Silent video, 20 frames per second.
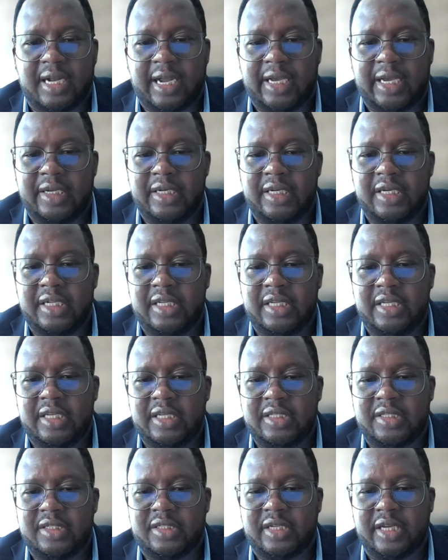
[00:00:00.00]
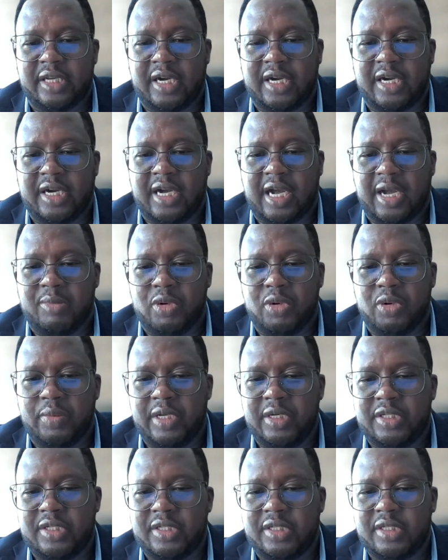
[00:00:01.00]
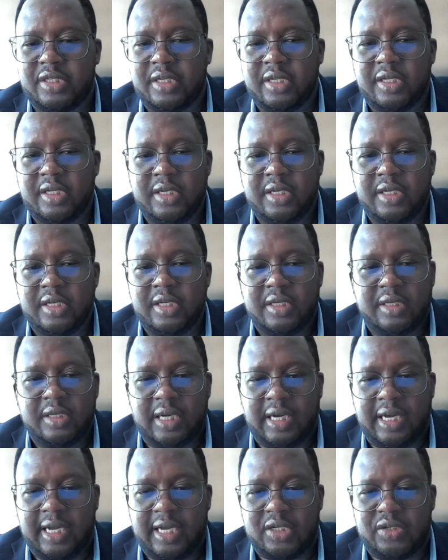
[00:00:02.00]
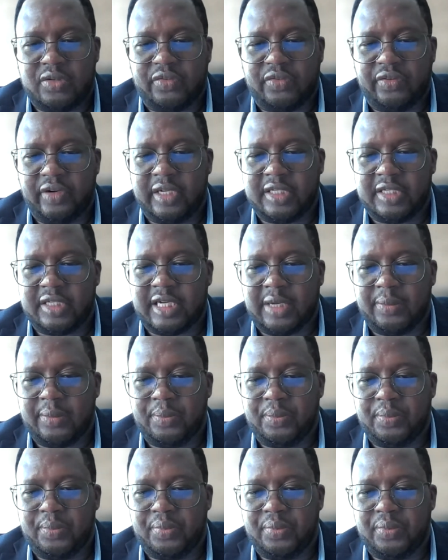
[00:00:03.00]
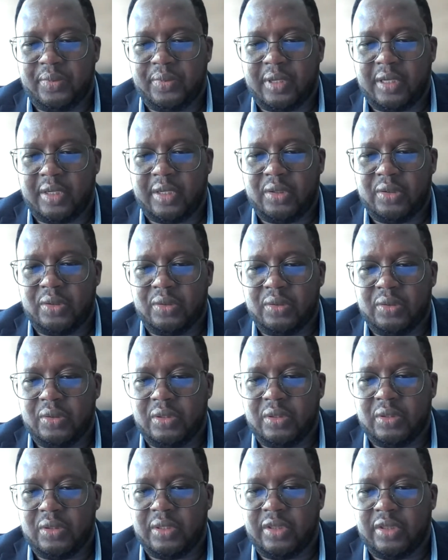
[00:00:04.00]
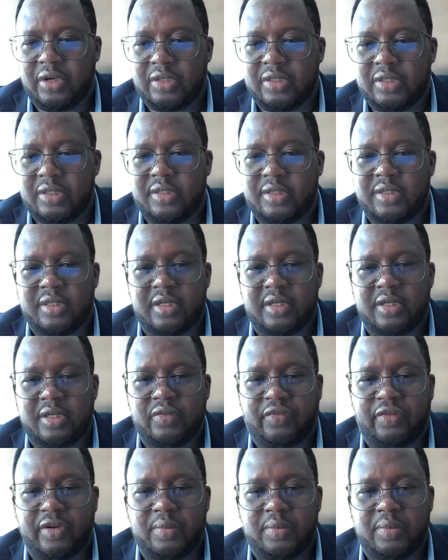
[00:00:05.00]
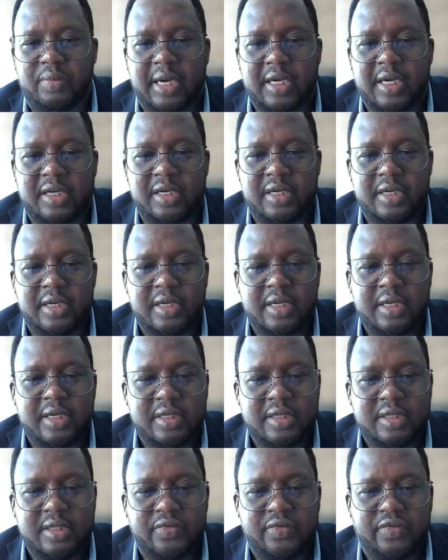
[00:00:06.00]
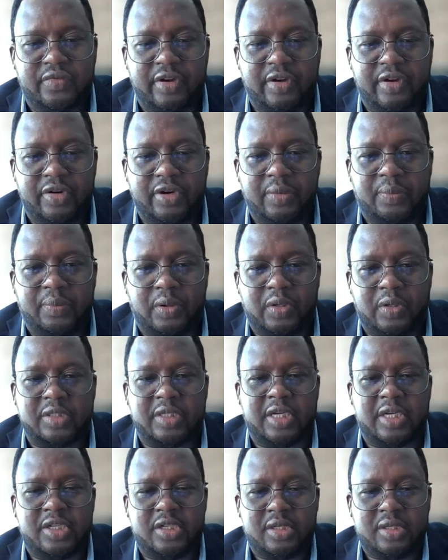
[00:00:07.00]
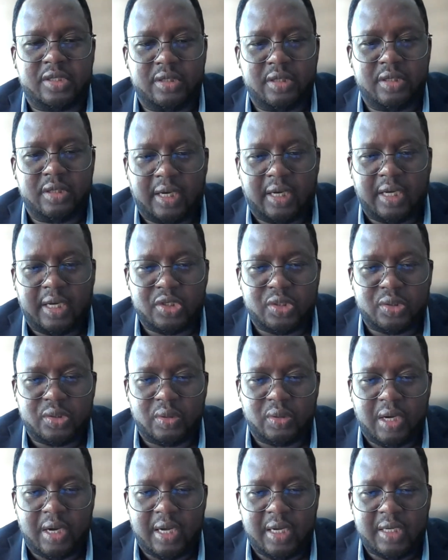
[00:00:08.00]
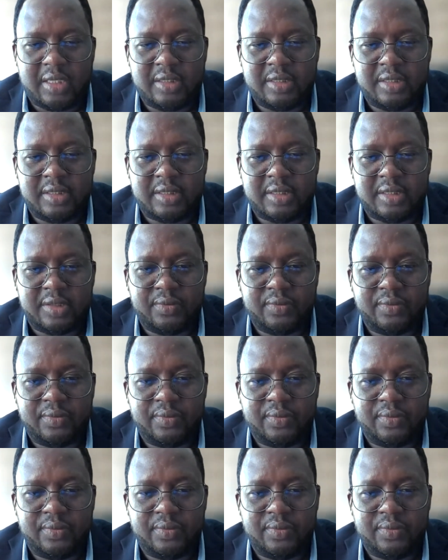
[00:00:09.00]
Kindly take a moment to fill it up. Your thoughts, your feedback is very important to us.